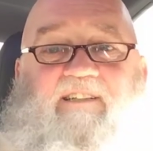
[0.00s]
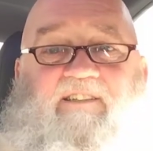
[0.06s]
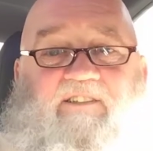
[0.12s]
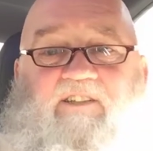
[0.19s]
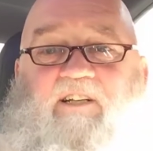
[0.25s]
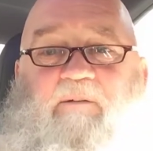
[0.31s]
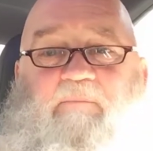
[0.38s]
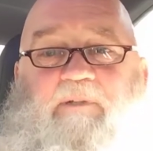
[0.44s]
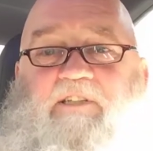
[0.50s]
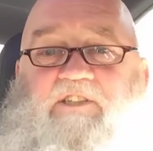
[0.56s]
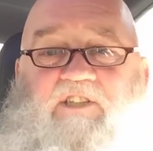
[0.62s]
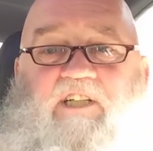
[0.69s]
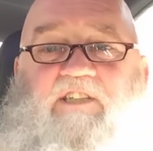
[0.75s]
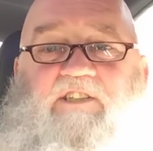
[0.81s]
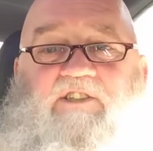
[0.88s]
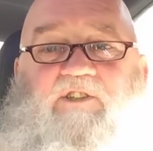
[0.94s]
You're going to be
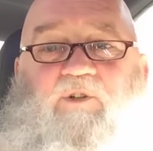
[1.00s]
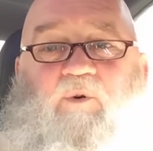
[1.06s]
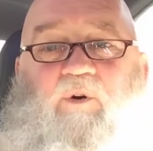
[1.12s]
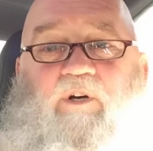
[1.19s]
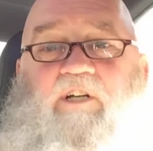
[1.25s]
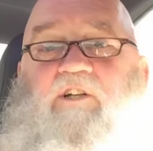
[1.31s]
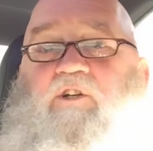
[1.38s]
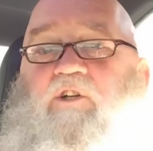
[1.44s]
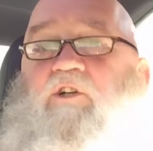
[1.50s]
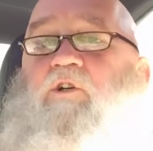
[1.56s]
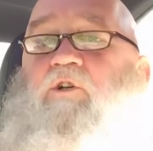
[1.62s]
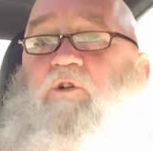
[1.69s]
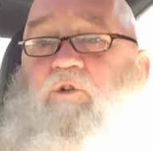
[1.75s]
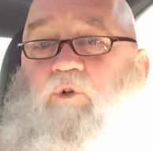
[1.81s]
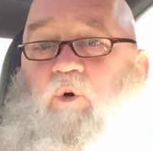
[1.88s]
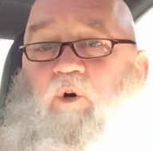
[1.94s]
judged according to
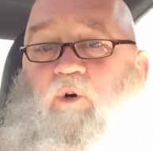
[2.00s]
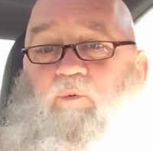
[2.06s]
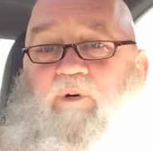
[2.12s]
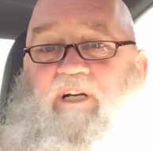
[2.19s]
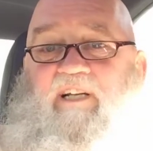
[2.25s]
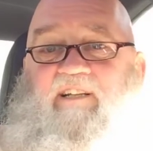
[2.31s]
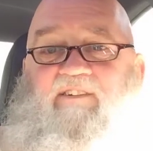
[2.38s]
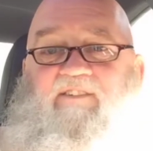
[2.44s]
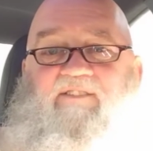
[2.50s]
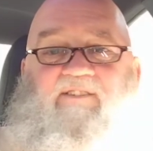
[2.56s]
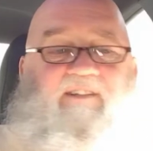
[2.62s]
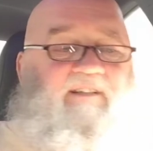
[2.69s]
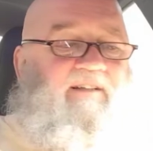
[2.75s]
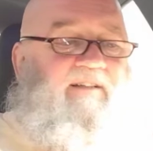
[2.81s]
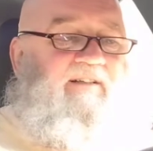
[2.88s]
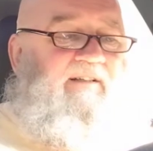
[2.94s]
your ways.
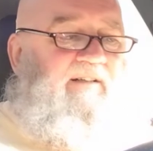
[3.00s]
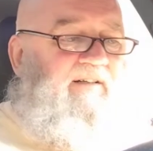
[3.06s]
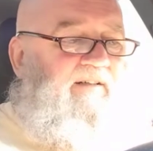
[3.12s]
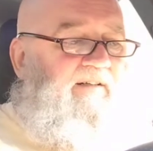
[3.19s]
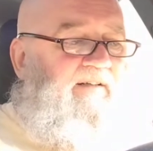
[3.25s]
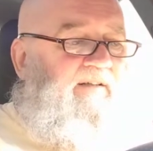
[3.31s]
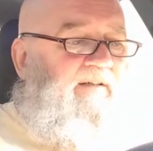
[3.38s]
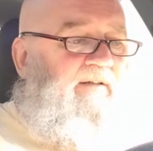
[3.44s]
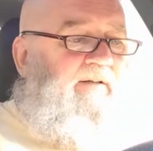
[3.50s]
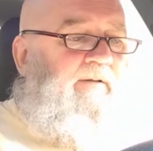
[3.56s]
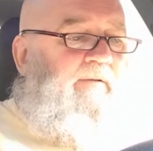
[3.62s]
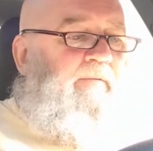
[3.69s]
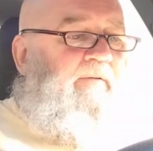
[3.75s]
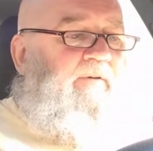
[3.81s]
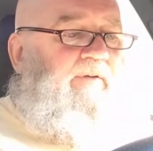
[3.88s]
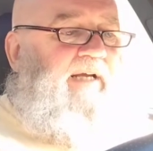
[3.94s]

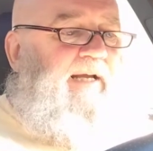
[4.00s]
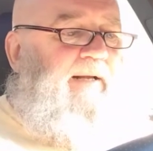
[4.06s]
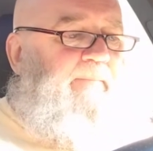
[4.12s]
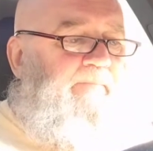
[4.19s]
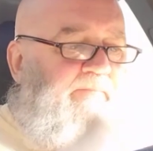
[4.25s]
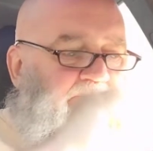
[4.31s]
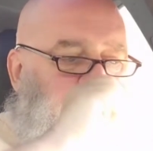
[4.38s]
Okay?